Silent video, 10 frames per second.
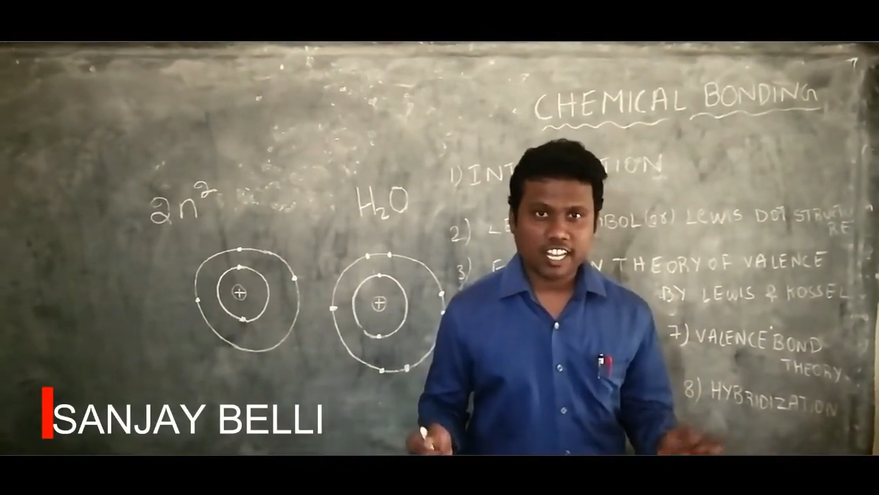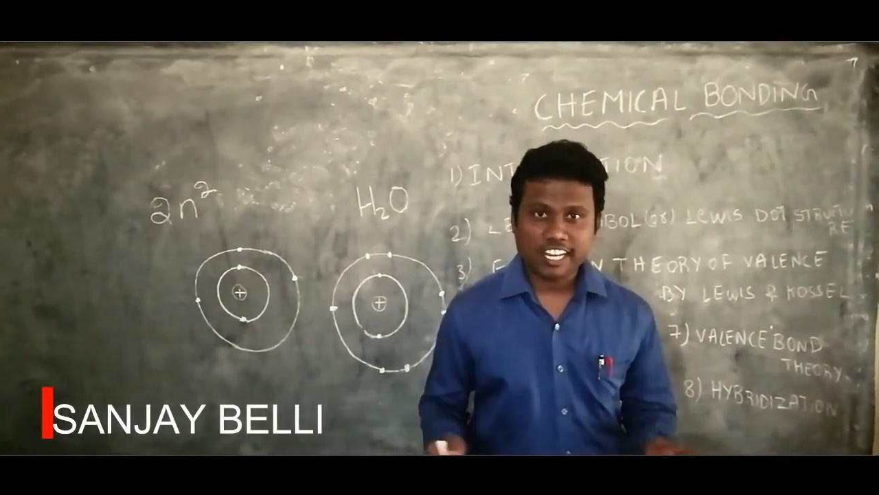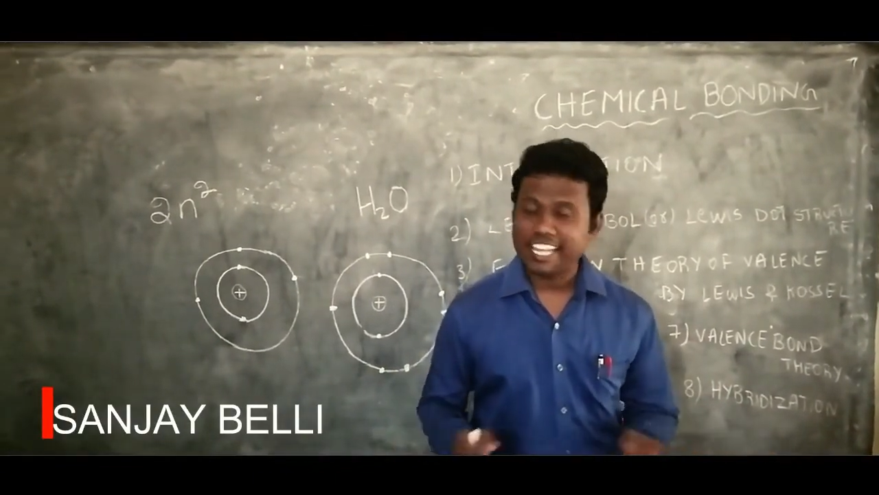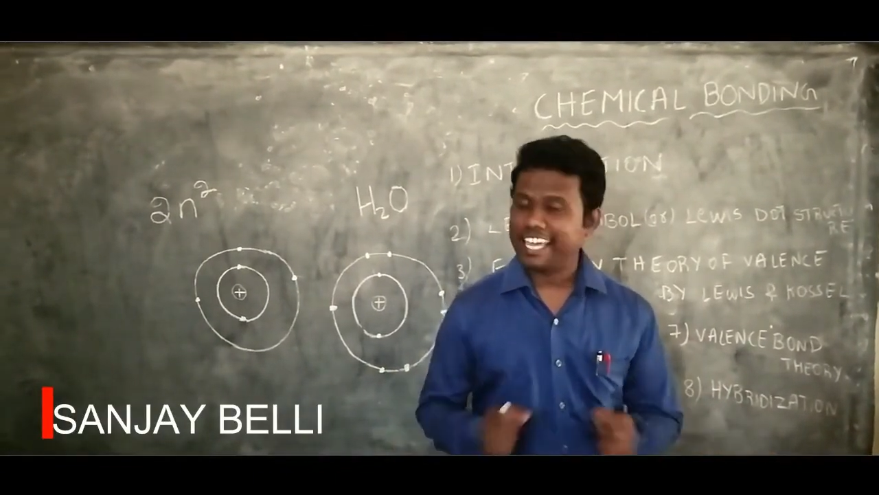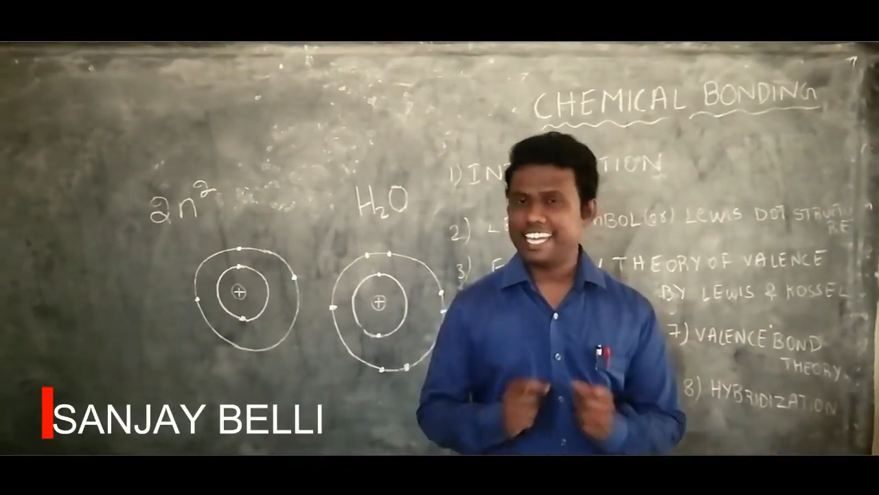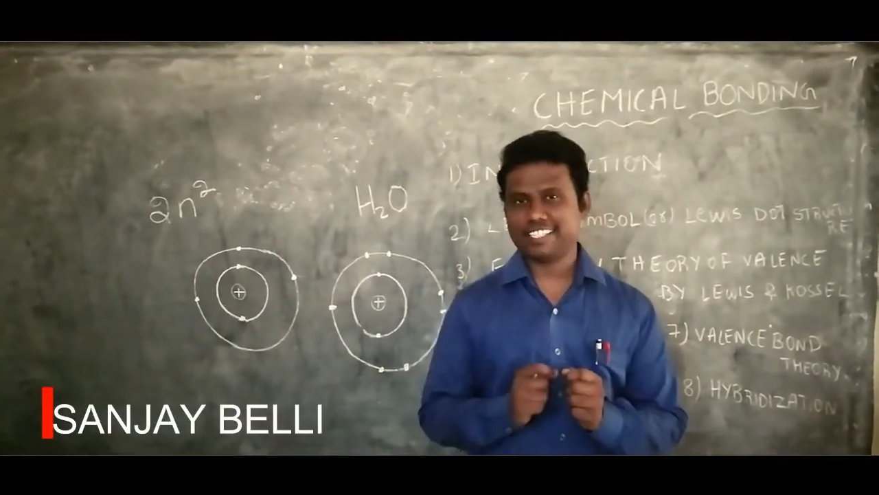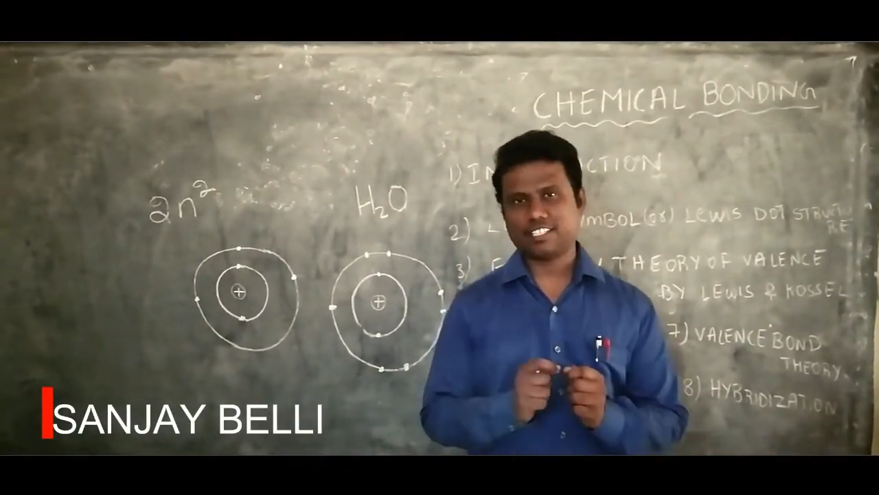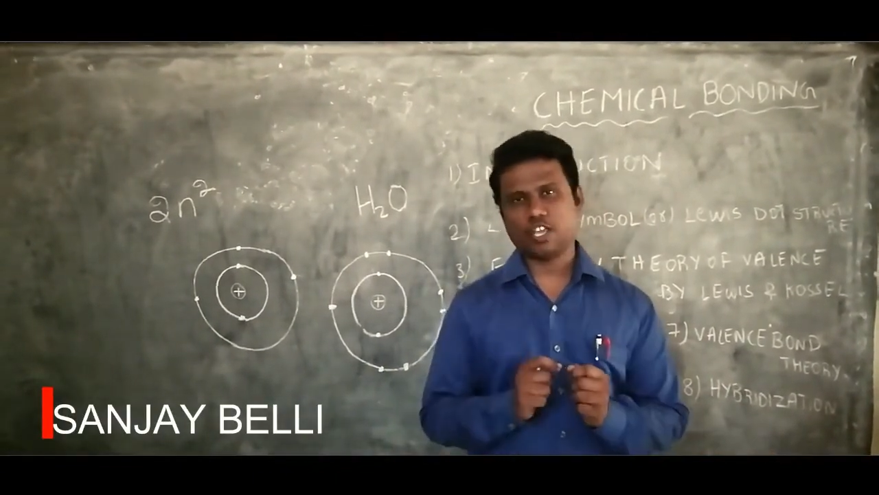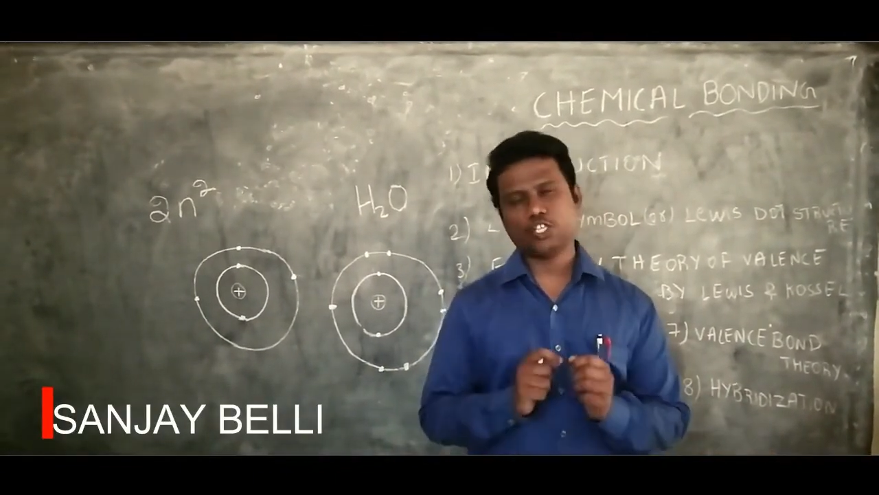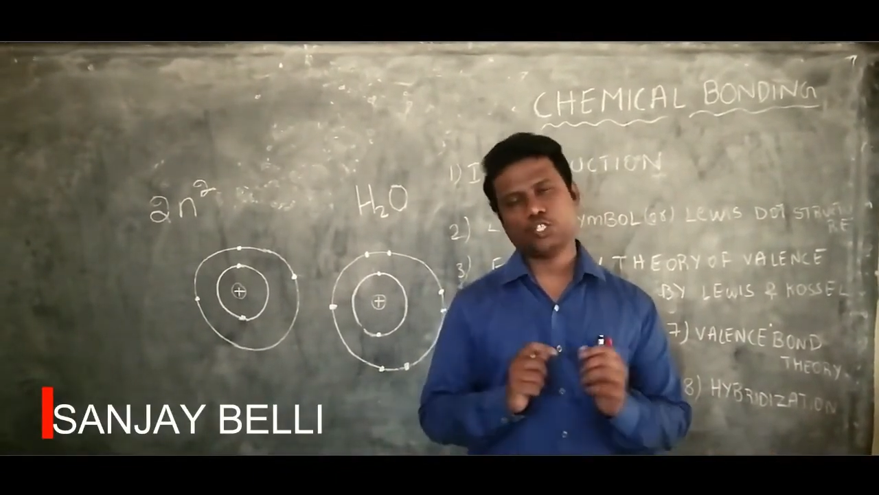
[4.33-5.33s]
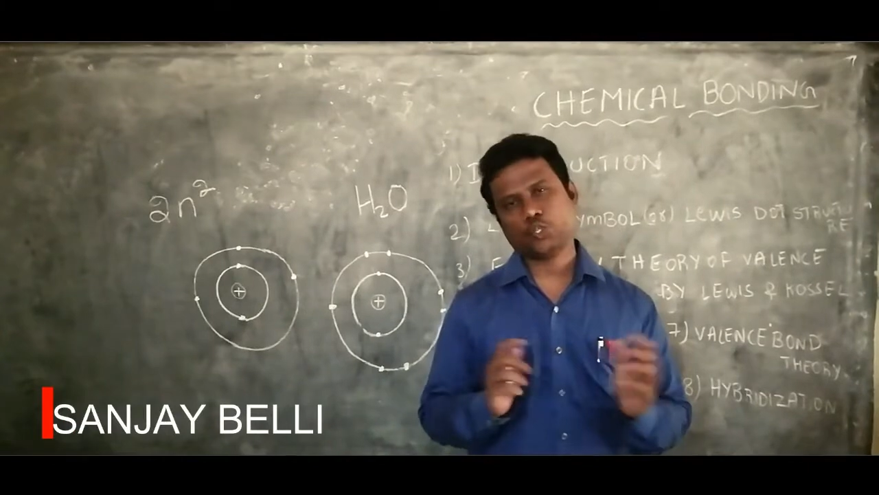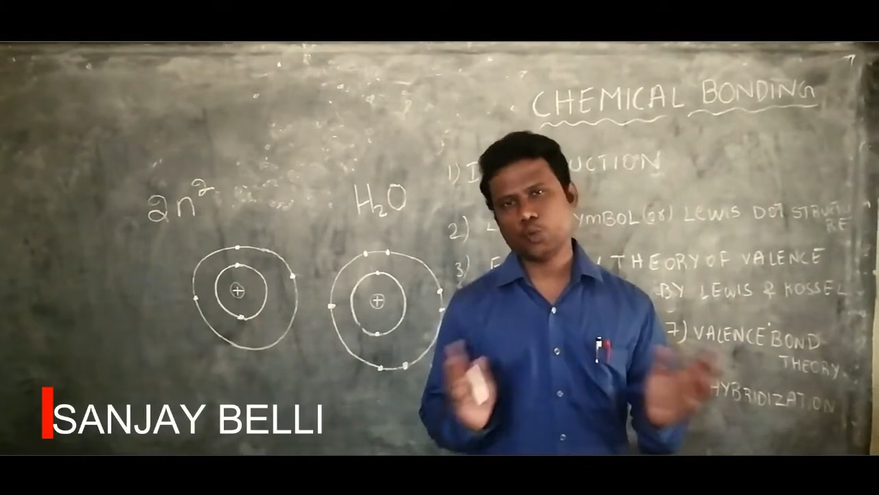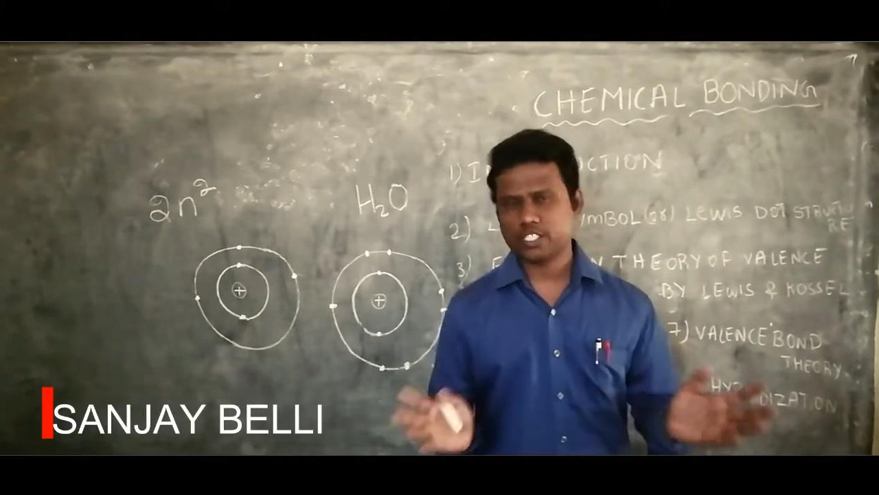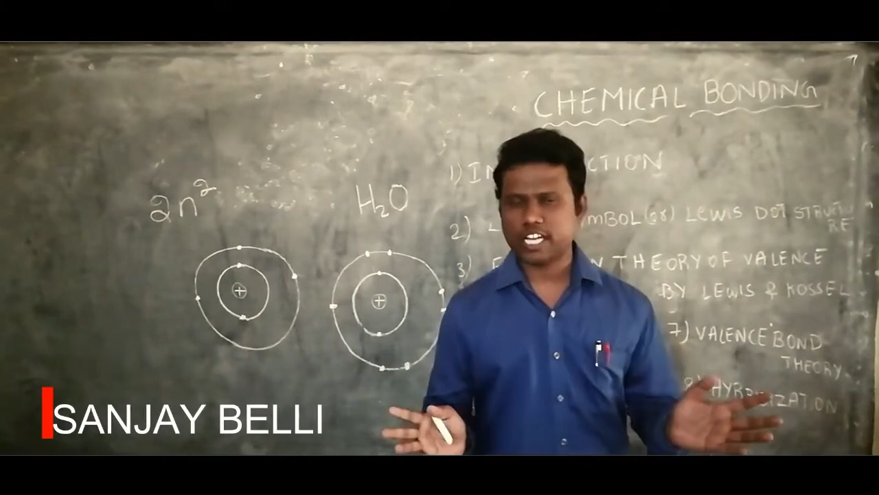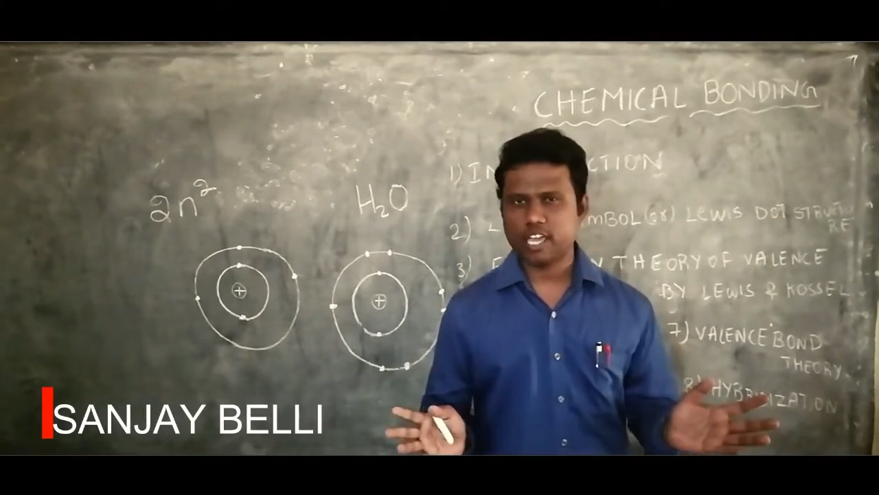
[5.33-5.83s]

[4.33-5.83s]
it's showtime.